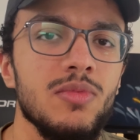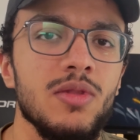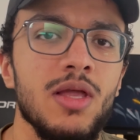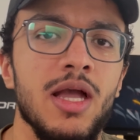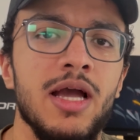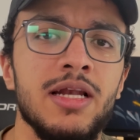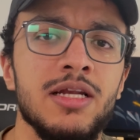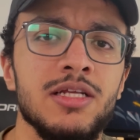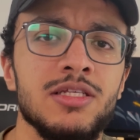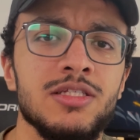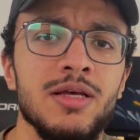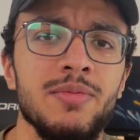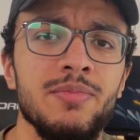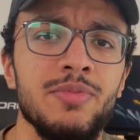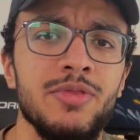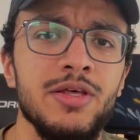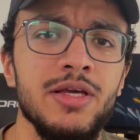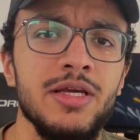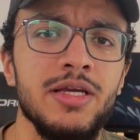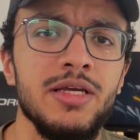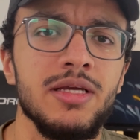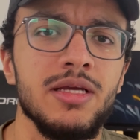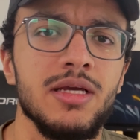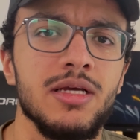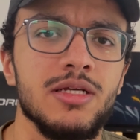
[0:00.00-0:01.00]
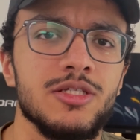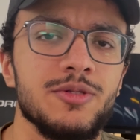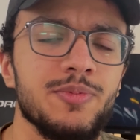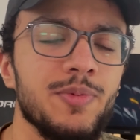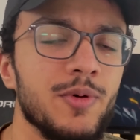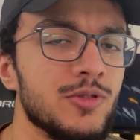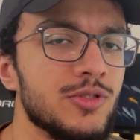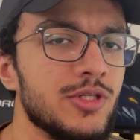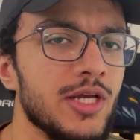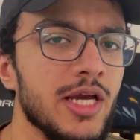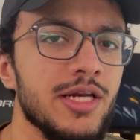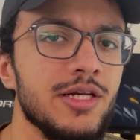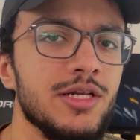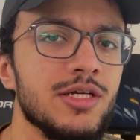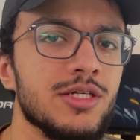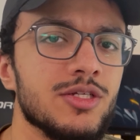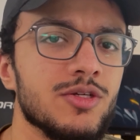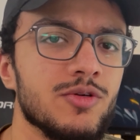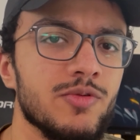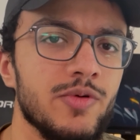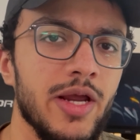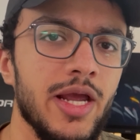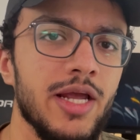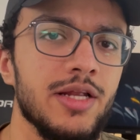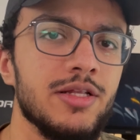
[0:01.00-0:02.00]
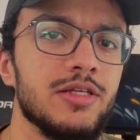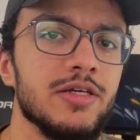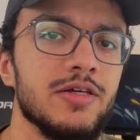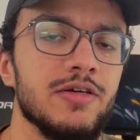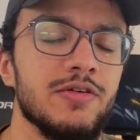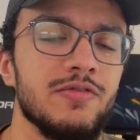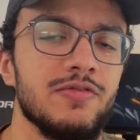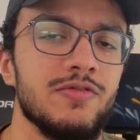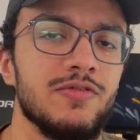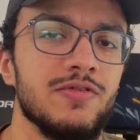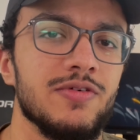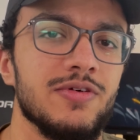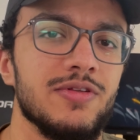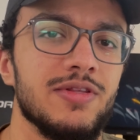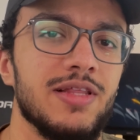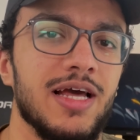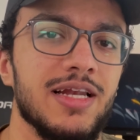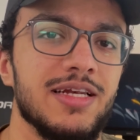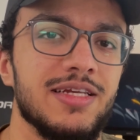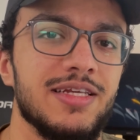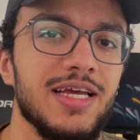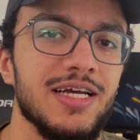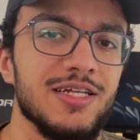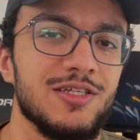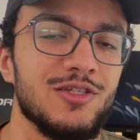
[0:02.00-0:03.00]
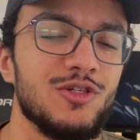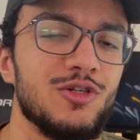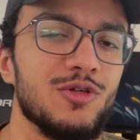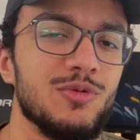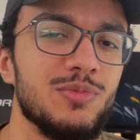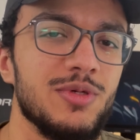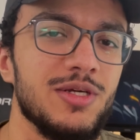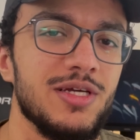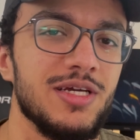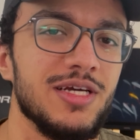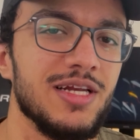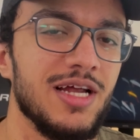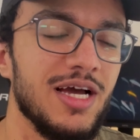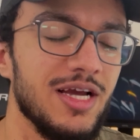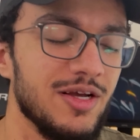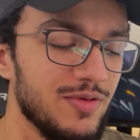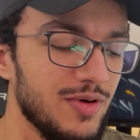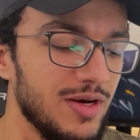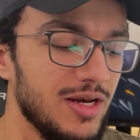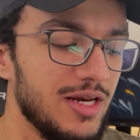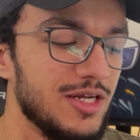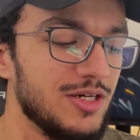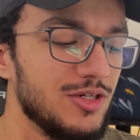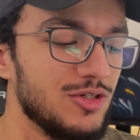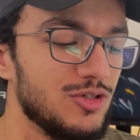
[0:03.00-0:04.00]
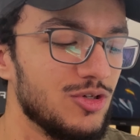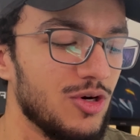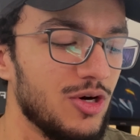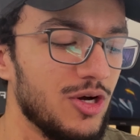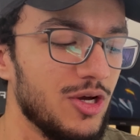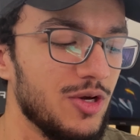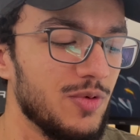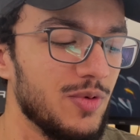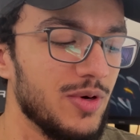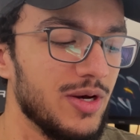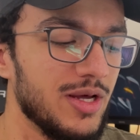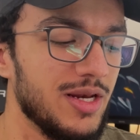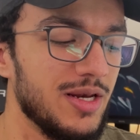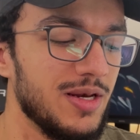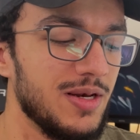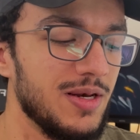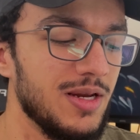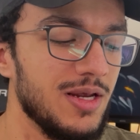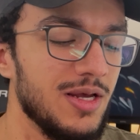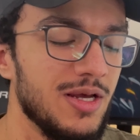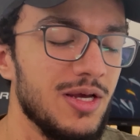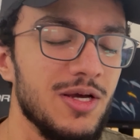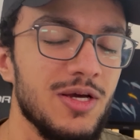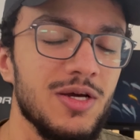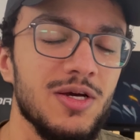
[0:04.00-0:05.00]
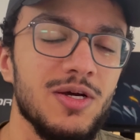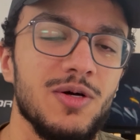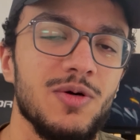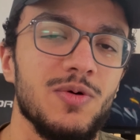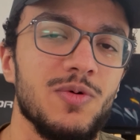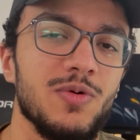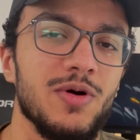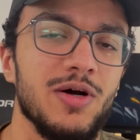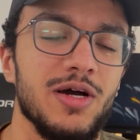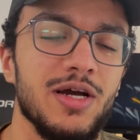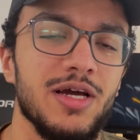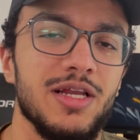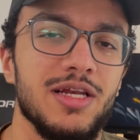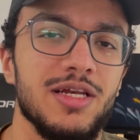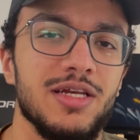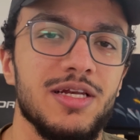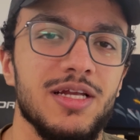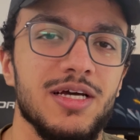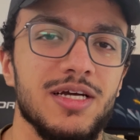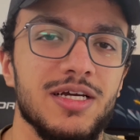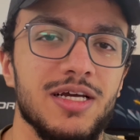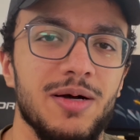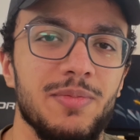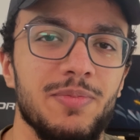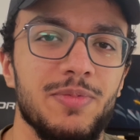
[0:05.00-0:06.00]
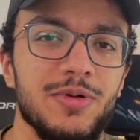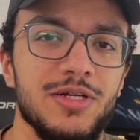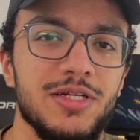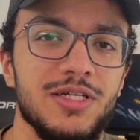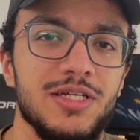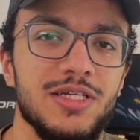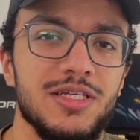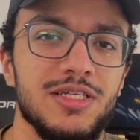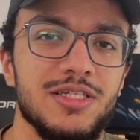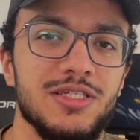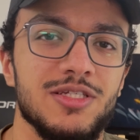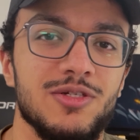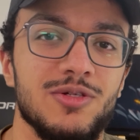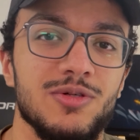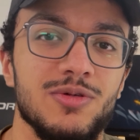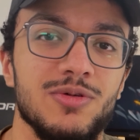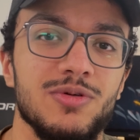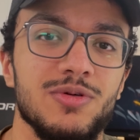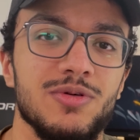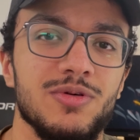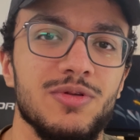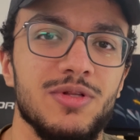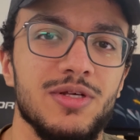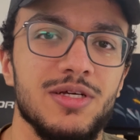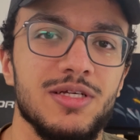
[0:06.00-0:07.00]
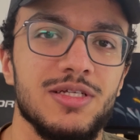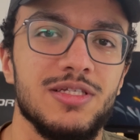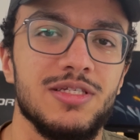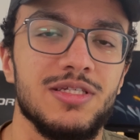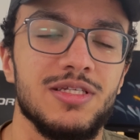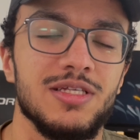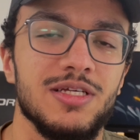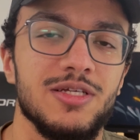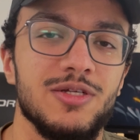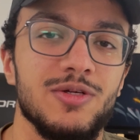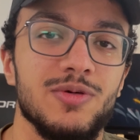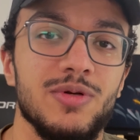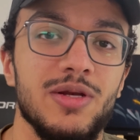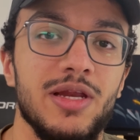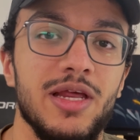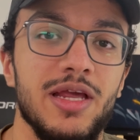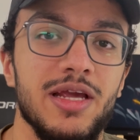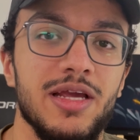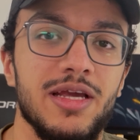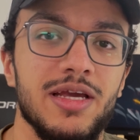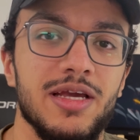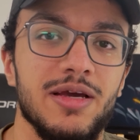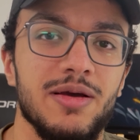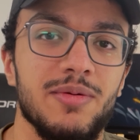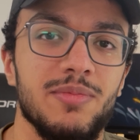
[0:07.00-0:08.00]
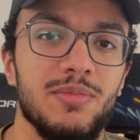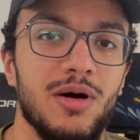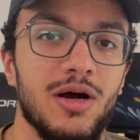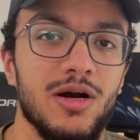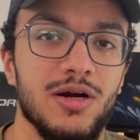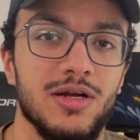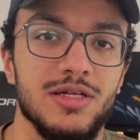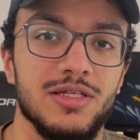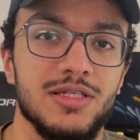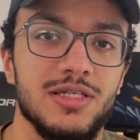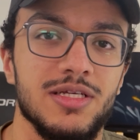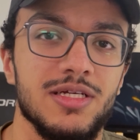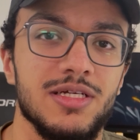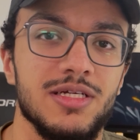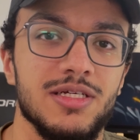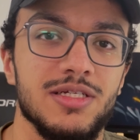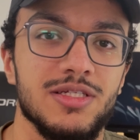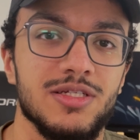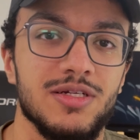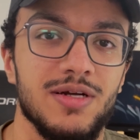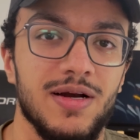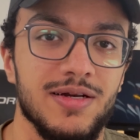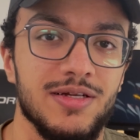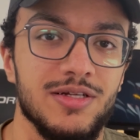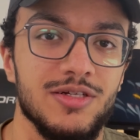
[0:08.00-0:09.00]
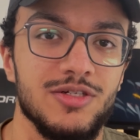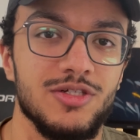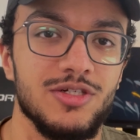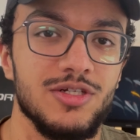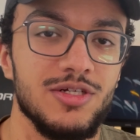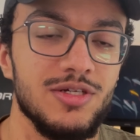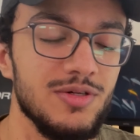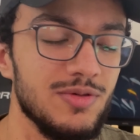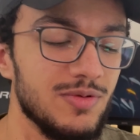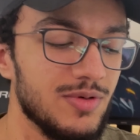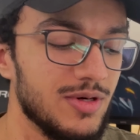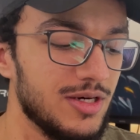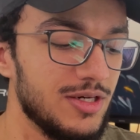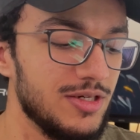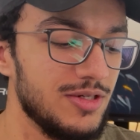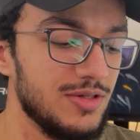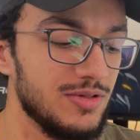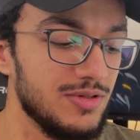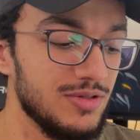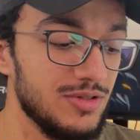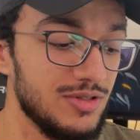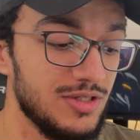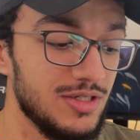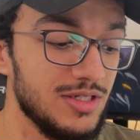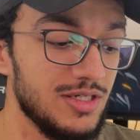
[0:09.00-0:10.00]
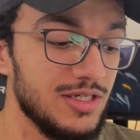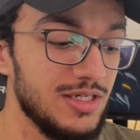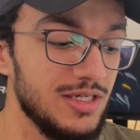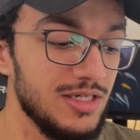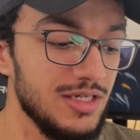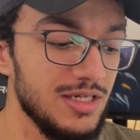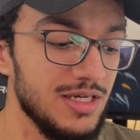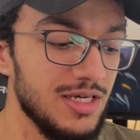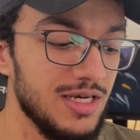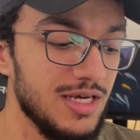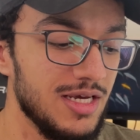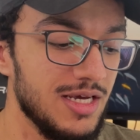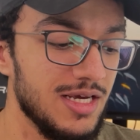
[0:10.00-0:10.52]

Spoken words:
And it's something spontaneous, creative that gets to me, and I really enjoy when companies do this unique marketing strategy where you see